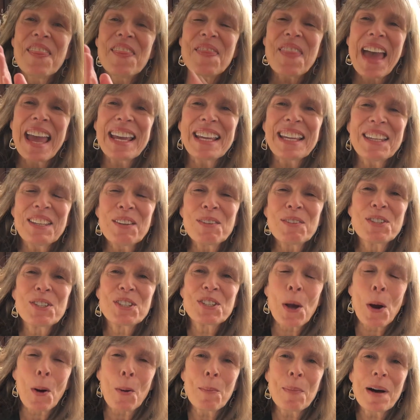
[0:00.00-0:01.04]
Thank you
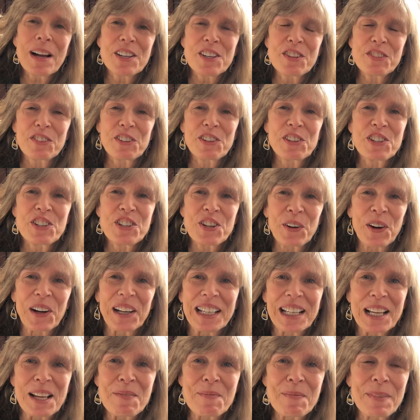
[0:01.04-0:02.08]
so much for
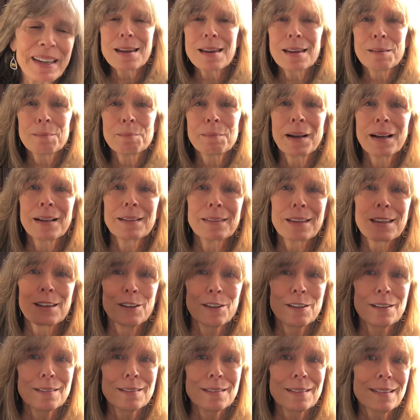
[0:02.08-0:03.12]
joining me in my
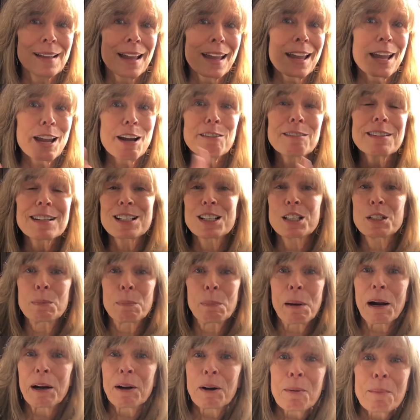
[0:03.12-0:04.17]
little hair
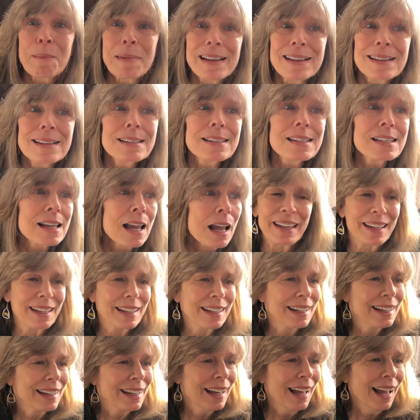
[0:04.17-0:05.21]
experiment.
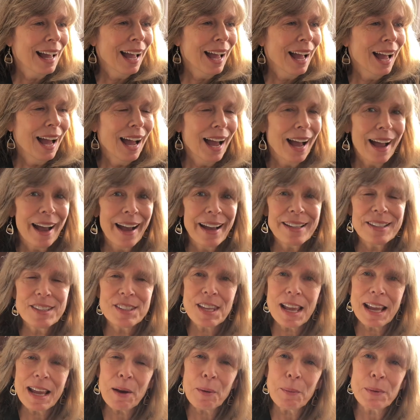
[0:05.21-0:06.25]
I'd
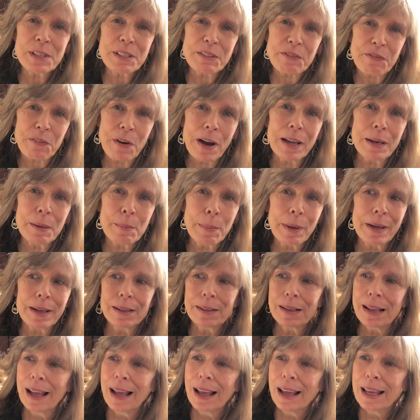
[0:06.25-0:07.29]
say it was fun,
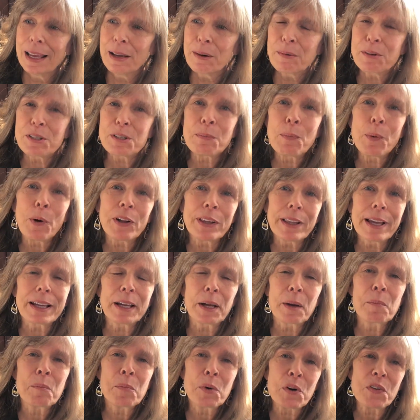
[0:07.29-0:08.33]
but it was more like
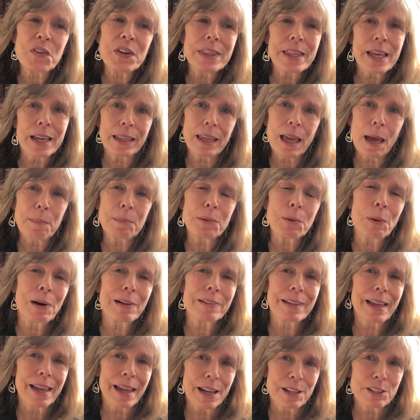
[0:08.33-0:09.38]
a movie that kept you on
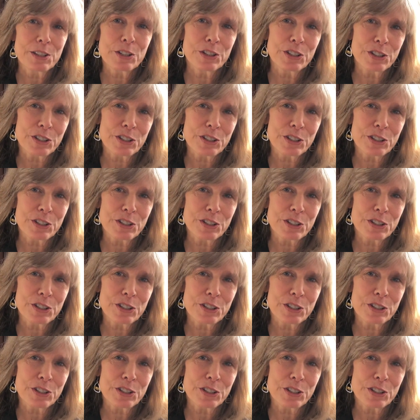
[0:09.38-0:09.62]
the edge of your